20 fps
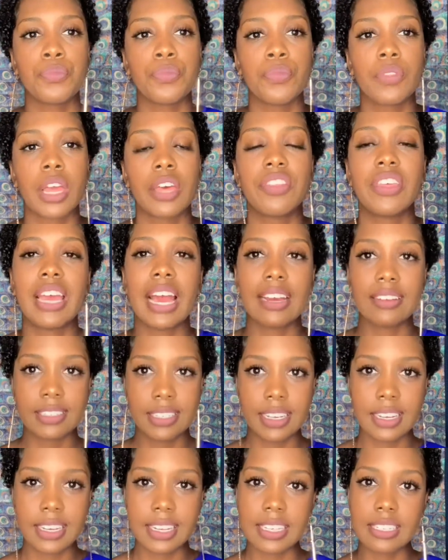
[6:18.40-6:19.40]
the
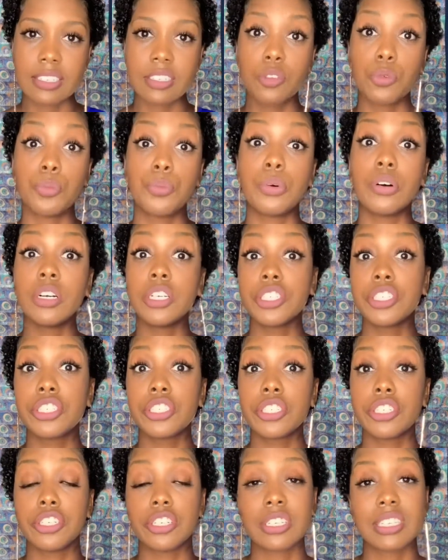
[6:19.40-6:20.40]
idea is to push
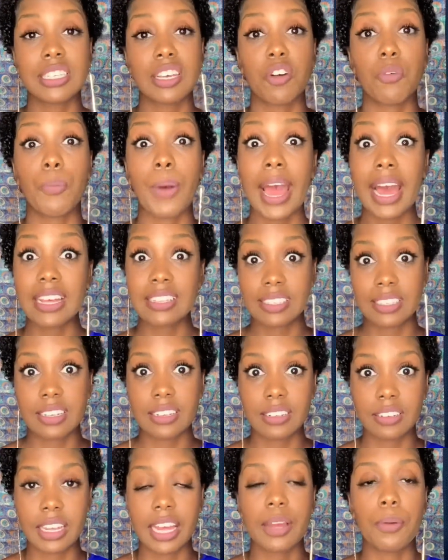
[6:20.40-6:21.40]
yourself past it,
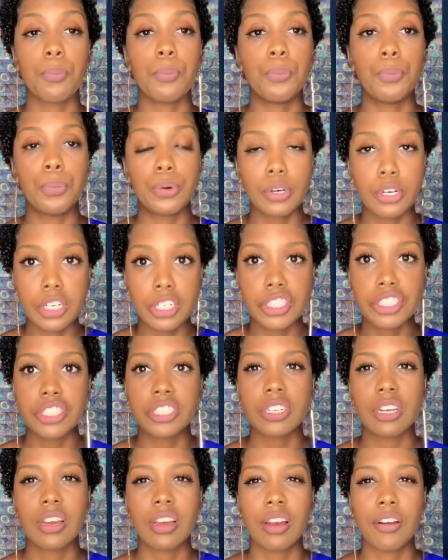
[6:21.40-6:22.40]
like push
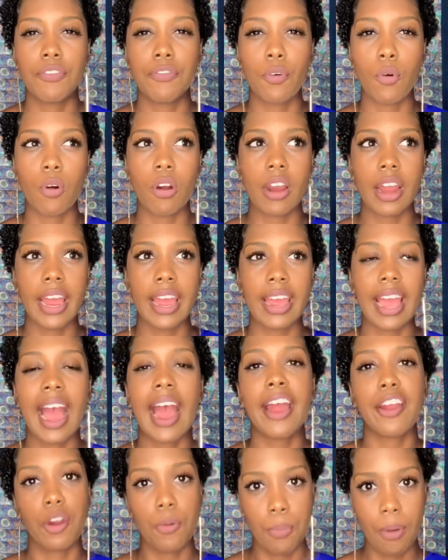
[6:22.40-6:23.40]
for a
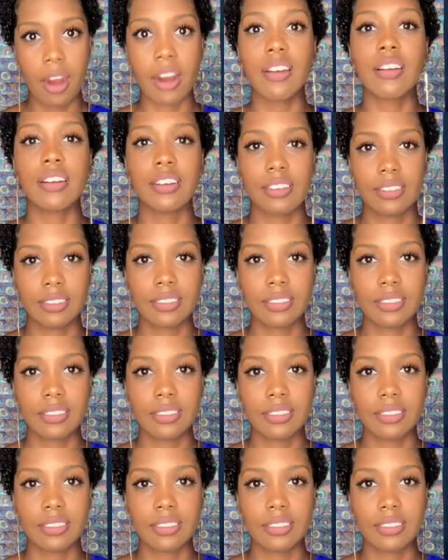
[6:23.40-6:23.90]
higher mark.